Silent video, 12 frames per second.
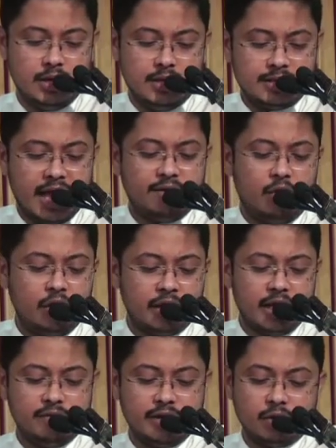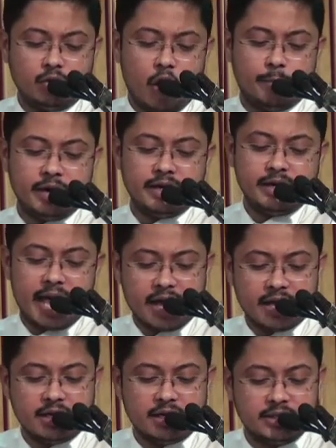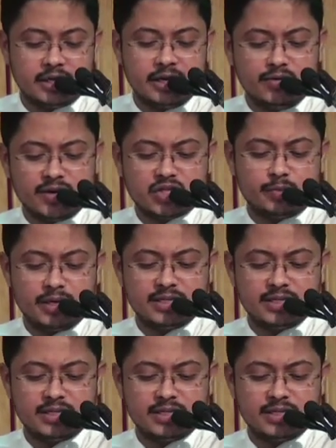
Taiwan, again, we can cooperate in agriculture, investment,